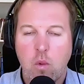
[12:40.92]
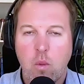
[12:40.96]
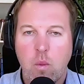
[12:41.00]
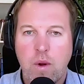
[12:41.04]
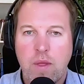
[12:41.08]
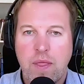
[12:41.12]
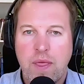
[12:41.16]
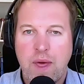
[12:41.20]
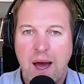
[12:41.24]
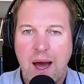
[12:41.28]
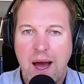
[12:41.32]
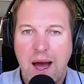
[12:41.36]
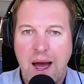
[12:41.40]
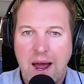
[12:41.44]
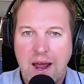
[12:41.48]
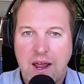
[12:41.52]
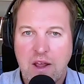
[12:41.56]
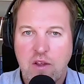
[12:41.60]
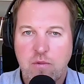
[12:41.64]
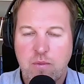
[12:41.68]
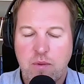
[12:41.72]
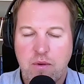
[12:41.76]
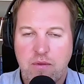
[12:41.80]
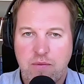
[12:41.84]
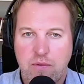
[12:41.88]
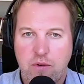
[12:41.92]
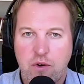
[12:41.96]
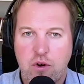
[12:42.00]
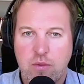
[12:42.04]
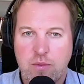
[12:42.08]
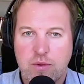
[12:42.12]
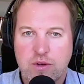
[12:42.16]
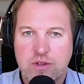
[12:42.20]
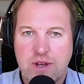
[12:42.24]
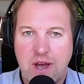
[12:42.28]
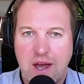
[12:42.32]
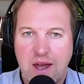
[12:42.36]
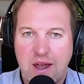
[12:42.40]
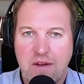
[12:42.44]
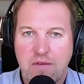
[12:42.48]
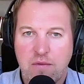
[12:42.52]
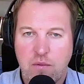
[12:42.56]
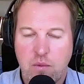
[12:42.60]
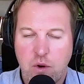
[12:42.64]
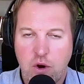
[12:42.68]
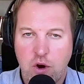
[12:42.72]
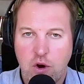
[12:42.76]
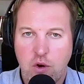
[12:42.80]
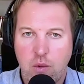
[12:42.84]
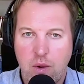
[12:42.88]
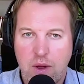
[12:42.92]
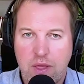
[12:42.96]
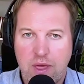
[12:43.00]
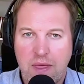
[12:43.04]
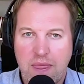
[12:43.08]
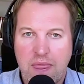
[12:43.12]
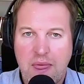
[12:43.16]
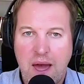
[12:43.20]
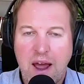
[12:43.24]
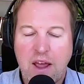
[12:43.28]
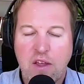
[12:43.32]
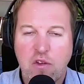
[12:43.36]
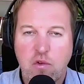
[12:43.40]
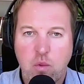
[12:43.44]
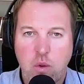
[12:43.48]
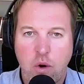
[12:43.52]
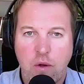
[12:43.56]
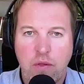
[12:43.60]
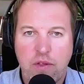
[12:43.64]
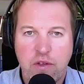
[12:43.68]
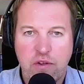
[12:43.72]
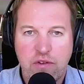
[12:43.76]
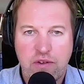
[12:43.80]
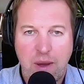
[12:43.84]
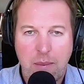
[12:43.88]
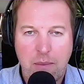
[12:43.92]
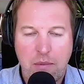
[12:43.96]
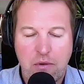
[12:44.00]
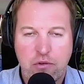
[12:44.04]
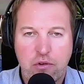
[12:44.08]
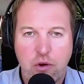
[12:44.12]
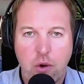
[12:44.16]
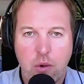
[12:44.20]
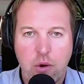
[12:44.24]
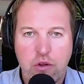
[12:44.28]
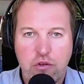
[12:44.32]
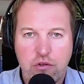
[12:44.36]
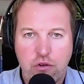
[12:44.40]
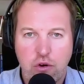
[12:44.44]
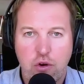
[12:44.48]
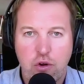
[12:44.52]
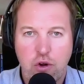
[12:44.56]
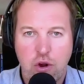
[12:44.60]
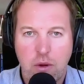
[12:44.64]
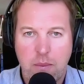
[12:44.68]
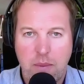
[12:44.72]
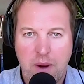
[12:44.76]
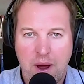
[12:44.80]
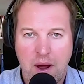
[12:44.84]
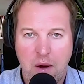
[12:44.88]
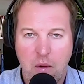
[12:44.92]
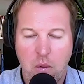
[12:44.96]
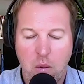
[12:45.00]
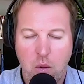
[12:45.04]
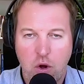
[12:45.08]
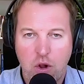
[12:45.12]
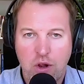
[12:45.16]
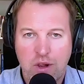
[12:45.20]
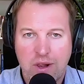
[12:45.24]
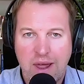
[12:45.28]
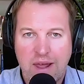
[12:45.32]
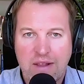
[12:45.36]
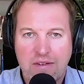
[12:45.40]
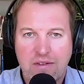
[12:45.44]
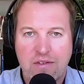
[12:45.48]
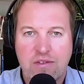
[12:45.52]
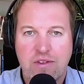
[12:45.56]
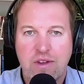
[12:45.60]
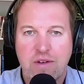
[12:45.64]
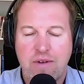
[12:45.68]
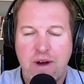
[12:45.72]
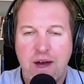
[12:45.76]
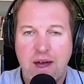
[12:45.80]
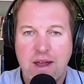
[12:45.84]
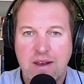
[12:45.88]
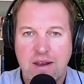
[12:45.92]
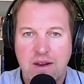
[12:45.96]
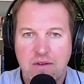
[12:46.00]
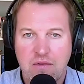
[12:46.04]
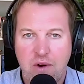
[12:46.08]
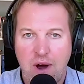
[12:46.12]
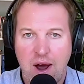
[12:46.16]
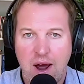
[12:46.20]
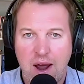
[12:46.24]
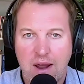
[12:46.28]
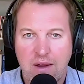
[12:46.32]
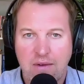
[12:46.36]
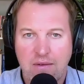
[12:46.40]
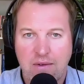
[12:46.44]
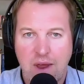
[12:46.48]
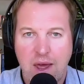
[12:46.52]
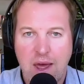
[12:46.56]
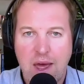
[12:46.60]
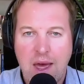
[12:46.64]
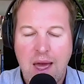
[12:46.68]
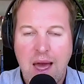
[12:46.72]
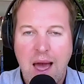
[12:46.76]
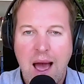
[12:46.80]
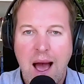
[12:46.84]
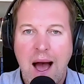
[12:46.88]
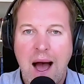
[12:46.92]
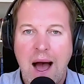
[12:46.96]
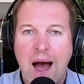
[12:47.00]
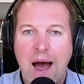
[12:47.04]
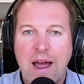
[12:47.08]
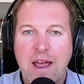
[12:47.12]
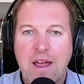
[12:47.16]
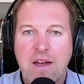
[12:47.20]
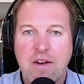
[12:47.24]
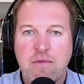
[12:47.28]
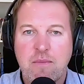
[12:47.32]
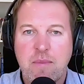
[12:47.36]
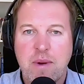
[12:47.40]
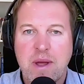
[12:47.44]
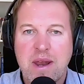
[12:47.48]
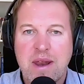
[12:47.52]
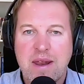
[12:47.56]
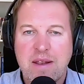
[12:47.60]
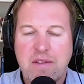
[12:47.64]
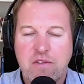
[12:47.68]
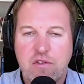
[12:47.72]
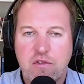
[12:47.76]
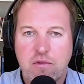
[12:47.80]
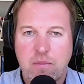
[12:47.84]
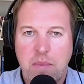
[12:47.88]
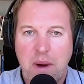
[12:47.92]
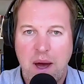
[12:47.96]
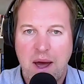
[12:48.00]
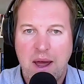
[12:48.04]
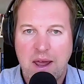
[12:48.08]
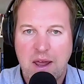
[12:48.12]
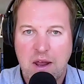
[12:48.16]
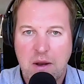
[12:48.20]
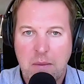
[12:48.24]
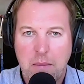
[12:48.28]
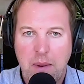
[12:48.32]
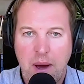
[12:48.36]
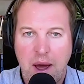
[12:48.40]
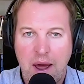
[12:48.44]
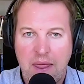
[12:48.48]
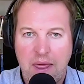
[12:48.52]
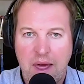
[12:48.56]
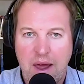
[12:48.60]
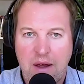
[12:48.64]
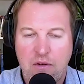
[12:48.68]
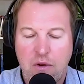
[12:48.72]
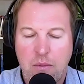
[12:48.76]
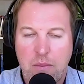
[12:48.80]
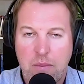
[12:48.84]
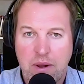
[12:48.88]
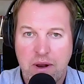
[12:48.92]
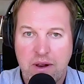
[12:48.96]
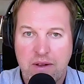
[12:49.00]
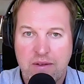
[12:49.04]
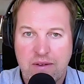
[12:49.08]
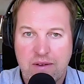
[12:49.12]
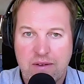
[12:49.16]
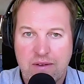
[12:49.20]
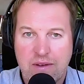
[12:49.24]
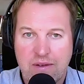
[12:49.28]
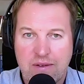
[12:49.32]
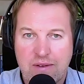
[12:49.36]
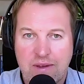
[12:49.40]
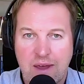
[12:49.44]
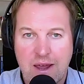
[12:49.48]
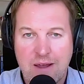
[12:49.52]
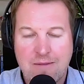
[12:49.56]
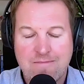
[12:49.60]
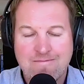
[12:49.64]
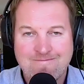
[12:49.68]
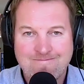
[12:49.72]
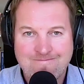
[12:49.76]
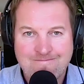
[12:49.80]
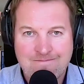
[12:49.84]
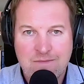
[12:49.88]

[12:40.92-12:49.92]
with the highest performers I have worked with, and that is what this episode is all about, what lessons have I derived? I have been inspired by their ability to say,